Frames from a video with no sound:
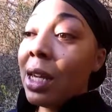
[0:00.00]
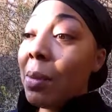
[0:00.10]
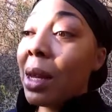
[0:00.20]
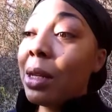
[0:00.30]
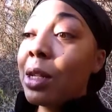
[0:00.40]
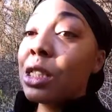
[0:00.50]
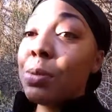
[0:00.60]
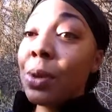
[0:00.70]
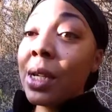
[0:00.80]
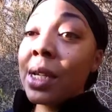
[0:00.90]
my lunch
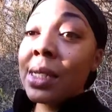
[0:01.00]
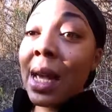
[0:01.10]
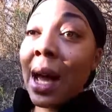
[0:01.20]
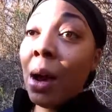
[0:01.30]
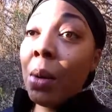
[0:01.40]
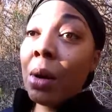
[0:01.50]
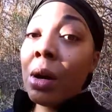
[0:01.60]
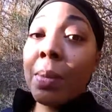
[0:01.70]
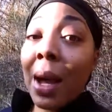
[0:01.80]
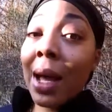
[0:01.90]
break is an
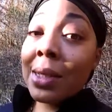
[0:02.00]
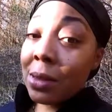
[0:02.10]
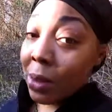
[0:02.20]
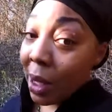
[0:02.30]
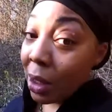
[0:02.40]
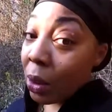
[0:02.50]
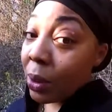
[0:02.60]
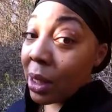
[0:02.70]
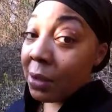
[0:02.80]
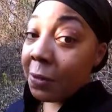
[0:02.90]
hour, but I still got to go
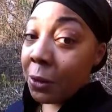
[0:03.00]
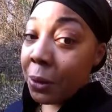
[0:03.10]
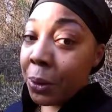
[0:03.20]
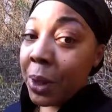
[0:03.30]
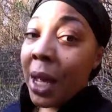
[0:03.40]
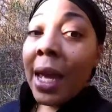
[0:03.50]
get food